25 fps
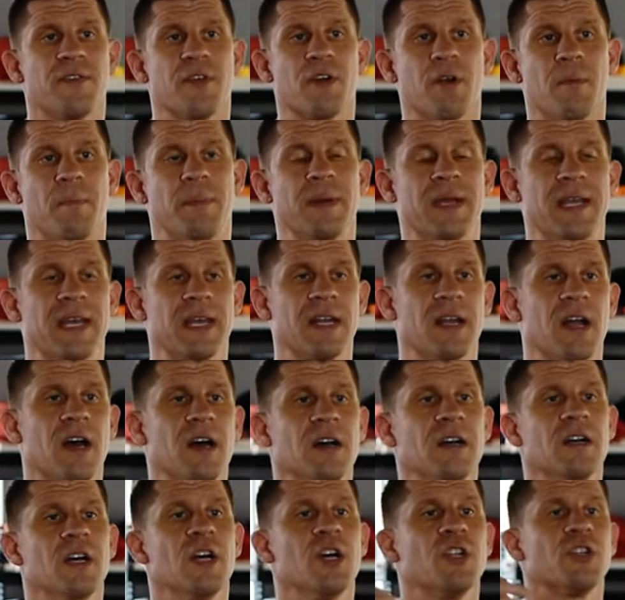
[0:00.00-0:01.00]
if you're a
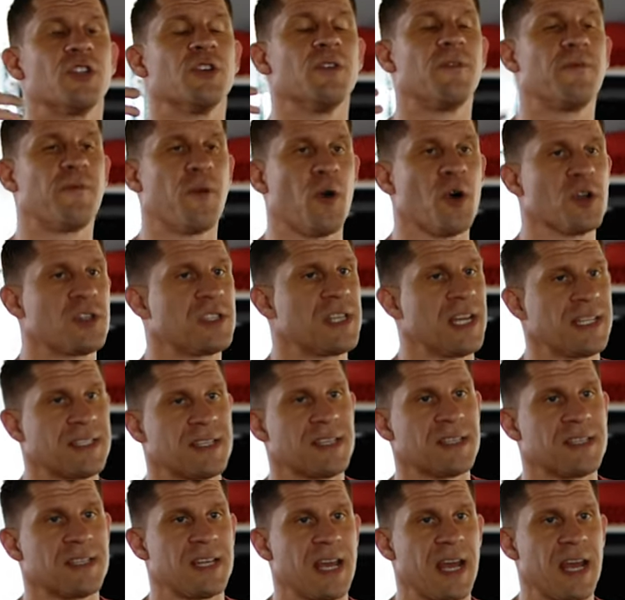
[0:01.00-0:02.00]
beginner, do 4
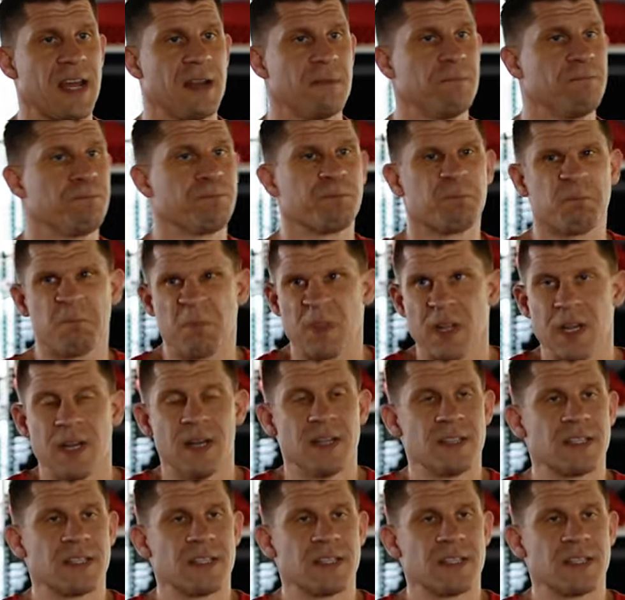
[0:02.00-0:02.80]
sets of 10,